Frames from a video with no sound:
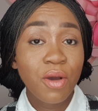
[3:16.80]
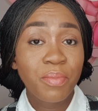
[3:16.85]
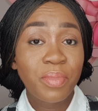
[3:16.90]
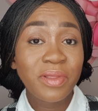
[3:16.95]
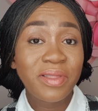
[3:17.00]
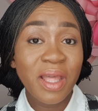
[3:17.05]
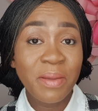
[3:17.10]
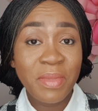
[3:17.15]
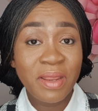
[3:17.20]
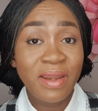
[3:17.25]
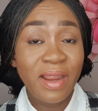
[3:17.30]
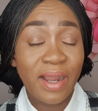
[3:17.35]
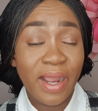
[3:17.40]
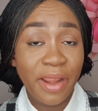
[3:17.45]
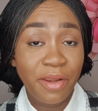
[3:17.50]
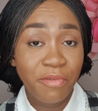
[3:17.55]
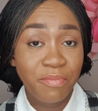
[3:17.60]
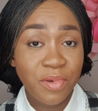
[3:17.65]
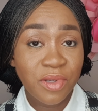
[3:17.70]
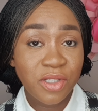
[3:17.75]
put them in that
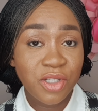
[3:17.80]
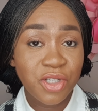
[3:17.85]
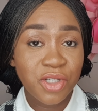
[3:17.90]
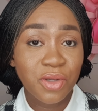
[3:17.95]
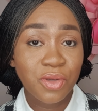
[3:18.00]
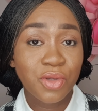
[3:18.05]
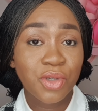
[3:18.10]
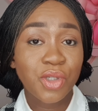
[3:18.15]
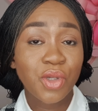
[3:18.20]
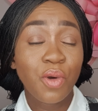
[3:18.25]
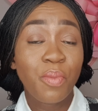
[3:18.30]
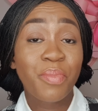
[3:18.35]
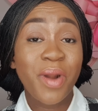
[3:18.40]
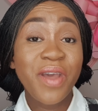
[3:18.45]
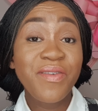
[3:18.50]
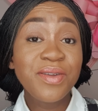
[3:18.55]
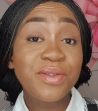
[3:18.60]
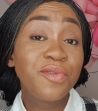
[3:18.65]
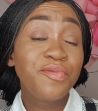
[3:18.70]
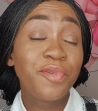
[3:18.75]
kind of position. So
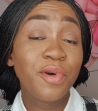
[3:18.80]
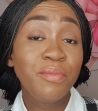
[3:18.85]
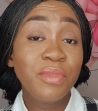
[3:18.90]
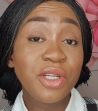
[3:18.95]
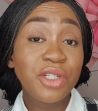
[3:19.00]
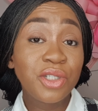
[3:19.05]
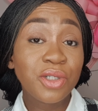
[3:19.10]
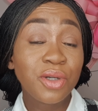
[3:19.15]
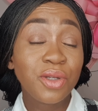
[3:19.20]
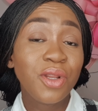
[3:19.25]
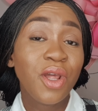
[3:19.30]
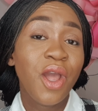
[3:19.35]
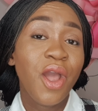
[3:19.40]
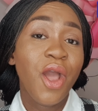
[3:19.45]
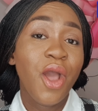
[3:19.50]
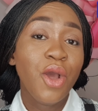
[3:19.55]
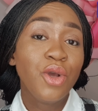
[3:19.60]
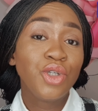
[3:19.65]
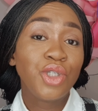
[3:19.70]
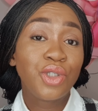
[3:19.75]
private information
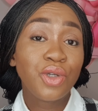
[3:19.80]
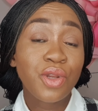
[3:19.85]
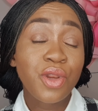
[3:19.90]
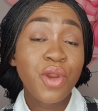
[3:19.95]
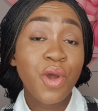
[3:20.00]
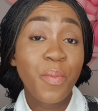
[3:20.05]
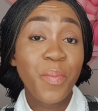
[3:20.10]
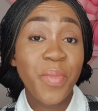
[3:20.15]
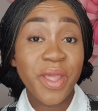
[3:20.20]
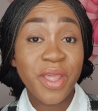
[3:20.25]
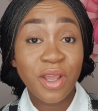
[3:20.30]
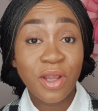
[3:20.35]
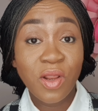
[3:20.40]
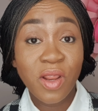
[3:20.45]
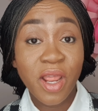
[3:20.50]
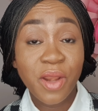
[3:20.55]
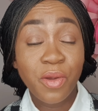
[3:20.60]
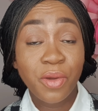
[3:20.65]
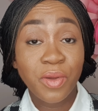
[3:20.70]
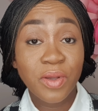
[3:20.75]
should not be
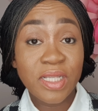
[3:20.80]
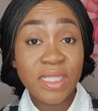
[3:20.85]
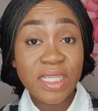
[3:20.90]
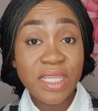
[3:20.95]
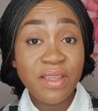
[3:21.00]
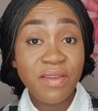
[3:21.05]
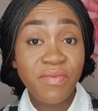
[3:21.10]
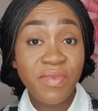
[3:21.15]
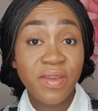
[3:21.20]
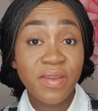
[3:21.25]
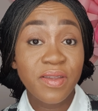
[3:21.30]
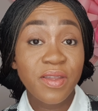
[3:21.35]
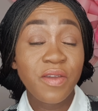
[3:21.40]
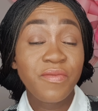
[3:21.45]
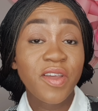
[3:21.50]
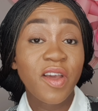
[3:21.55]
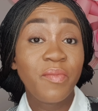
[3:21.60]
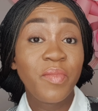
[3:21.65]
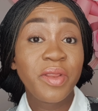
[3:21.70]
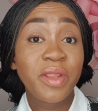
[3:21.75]
included on your CV.
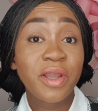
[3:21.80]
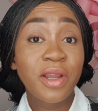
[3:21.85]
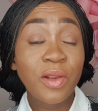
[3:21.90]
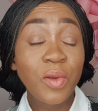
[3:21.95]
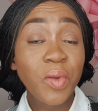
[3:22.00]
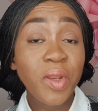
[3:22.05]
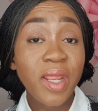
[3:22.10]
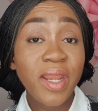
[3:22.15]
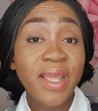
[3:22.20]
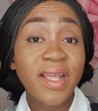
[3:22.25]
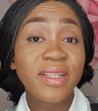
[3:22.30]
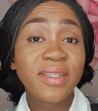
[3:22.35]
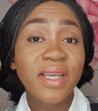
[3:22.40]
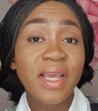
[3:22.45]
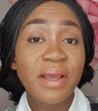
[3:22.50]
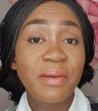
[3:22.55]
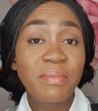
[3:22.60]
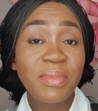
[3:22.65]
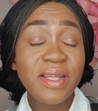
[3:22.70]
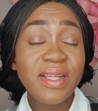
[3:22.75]
If you have been including it,
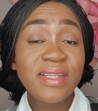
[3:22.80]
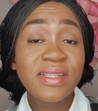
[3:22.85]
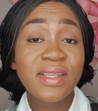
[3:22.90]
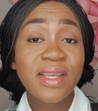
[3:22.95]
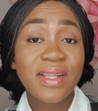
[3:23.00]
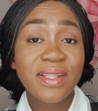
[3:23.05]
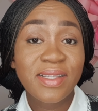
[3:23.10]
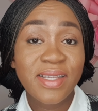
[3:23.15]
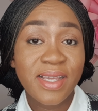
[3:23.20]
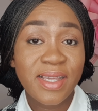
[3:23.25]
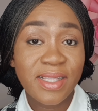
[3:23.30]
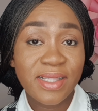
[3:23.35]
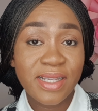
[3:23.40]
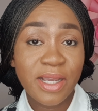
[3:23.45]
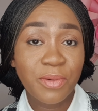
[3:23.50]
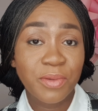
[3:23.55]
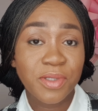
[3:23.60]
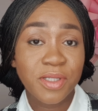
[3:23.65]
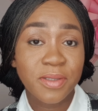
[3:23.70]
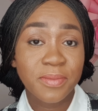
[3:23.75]
please take it
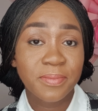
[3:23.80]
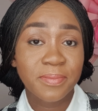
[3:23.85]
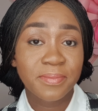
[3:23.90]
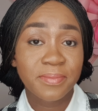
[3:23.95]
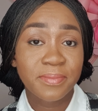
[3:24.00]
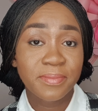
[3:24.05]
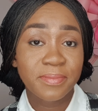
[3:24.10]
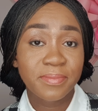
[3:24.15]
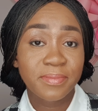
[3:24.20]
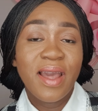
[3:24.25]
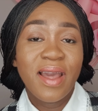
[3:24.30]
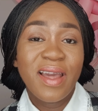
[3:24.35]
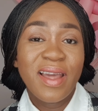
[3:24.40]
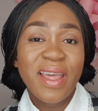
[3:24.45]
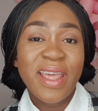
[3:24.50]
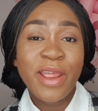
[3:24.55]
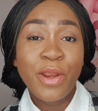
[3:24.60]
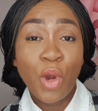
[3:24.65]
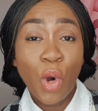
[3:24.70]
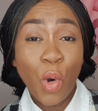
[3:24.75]
out.
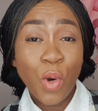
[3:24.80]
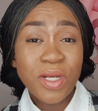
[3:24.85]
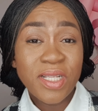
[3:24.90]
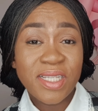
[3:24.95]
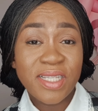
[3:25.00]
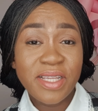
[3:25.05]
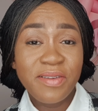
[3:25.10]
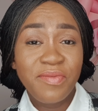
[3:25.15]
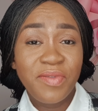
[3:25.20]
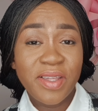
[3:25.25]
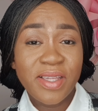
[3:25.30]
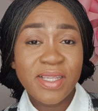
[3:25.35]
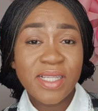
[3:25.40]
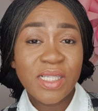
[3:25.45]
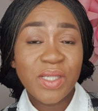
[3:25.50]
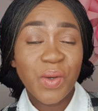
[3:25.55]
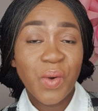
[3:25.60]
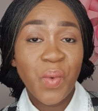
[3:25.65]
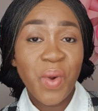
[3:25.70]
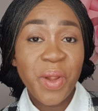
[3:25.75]
In old
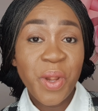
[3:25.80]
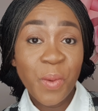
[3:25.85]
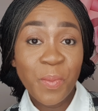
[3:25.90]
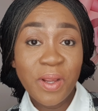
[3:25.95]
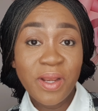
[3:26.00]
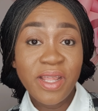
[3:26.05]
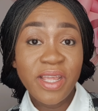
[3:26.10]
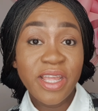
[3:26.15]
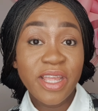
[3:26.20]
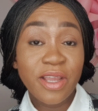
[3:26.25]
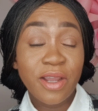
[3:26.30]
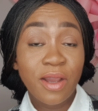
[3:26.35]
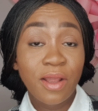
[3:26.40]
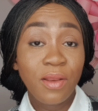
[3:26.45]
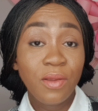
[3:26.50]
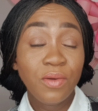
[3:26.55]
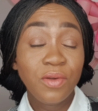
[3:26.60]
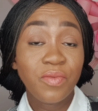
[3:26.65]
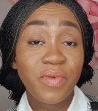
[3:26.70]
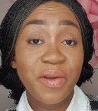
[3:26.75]
CVs, we normally
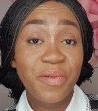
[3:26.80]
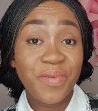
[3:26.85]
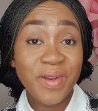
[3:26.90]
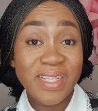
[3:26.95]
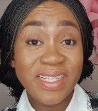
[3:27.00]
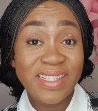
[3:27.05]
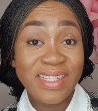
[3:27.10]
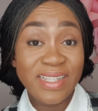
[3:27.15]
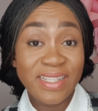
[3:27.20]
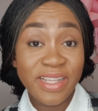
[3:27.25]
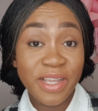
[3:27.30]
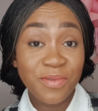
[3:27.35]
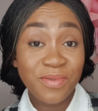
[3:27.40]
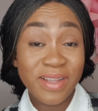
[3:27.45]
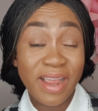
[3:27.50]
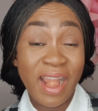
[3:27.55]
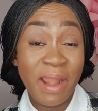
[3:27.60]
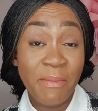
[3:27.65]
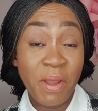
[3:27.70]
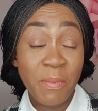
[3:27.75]
include reference
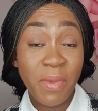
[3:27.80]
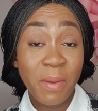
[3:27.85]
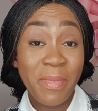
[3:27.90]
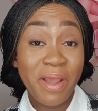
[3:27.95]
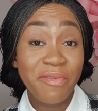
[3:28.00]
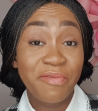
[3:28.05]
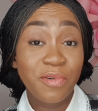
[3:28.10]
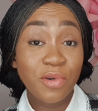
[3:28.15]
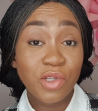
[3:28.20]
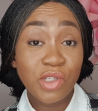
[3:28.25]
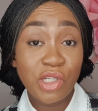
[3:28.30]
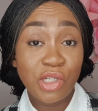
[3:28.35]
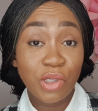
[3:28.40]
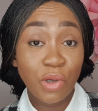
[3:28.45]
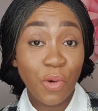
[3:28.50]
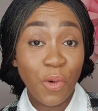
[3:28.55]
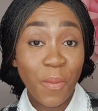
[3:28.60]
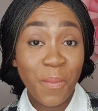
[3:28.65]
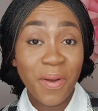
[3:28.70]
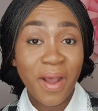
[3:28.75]
details. I remember my first
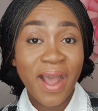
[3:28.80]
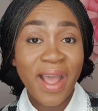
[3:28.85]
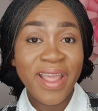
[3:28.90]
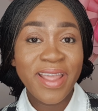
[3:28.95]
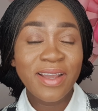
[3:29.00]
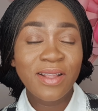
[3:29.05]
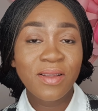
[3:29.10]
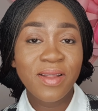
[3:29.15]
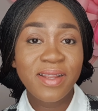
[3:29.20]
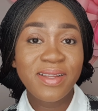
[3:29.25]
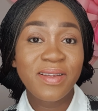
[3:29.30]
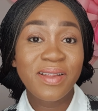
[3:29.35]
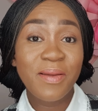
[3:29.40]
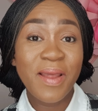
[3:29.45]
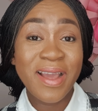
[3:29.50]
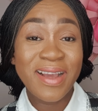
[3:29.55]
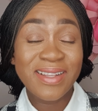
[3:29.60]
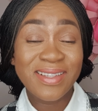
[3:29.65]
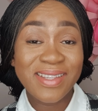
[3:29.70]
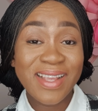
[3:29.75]
job, I included the
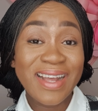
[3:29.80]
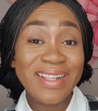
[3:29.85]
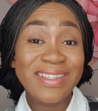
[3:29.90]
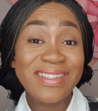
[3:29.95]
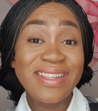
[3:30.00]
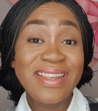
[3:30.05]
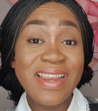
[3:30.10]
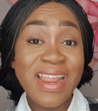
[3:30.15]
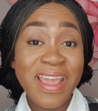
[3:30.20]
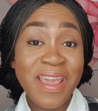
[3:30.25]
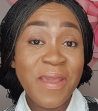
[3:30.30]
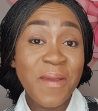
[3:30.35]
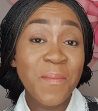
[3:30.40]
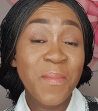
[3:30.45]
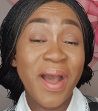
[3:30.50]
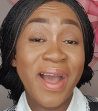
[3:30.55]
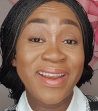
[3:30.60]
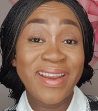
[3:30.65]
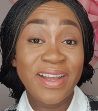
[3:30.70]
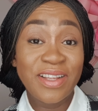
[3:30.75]
exact
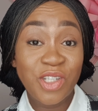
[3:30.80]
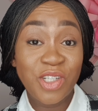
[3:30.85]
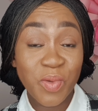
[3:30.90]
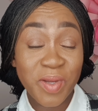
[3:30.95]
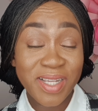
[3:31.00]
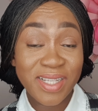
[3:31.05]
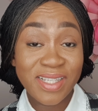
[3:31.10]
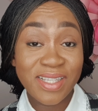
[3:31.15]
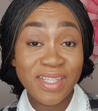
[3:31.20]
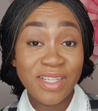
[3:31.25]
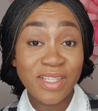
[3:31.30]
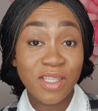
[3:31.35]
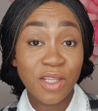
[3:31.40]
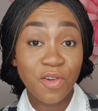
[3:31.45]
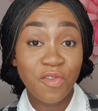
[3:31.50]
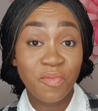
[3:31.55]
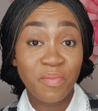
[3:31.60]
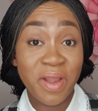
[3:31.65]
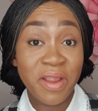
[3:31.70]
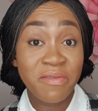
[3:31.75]
name and addresses
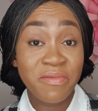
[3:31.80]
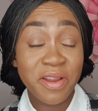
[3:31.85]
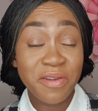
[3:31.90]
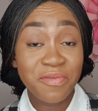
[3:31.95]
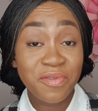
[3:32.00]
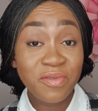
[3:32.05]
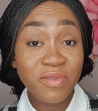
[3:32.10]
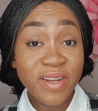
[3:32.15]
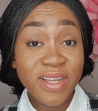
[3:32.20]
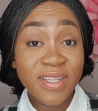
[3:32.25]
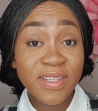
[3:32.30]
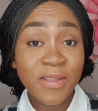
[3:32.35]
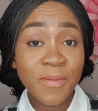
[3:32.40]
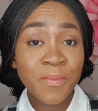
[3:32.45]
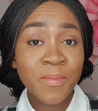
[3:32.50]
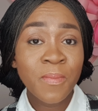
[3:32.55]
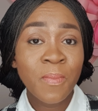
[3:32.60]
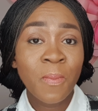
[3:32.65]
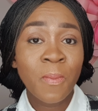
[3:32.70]
of my referees